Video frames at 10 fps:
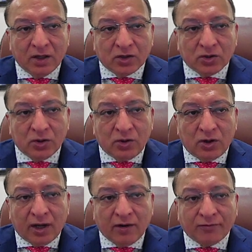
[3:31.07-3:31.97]
So
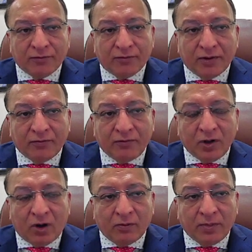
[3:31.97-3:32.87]
if we
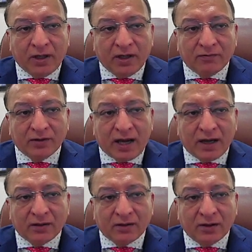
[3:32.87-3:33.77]
all believe
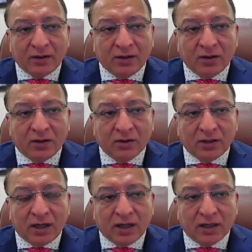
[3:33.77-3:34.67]
that
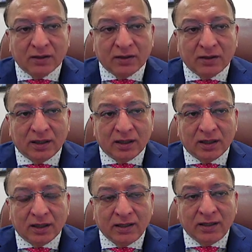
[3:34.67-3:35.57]

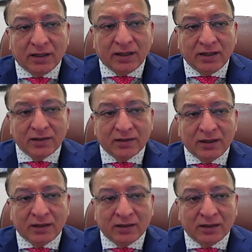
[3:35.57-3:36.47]
the increase
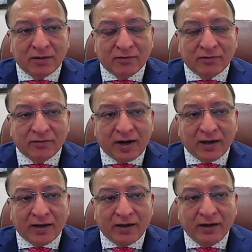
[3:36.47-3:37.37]
in the
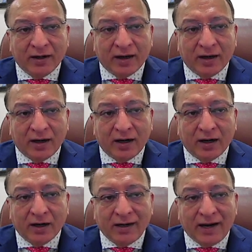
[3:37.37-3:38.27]
Fed
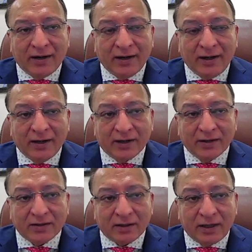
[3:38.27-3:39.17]
led
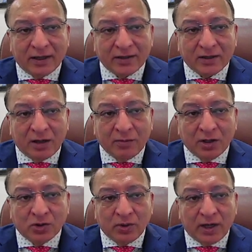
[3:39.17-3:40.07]
interest rate is coming
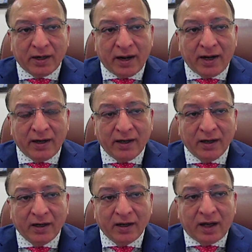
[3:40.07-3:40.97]
to an end,
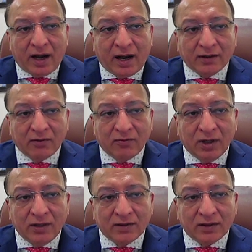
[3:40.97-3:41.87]
I think
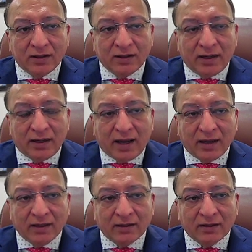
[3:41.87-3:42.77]
we'll see the
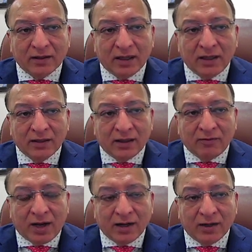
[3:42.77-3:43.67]
light in
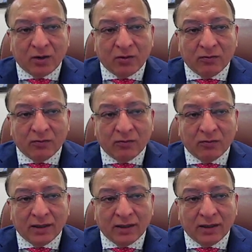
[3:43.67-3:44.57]

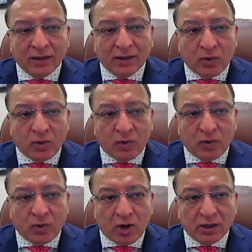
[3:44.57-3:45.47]
the next 1 or 2
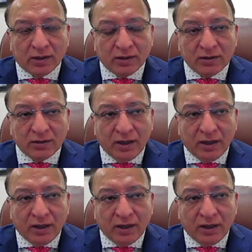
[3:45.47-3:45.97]
quarters.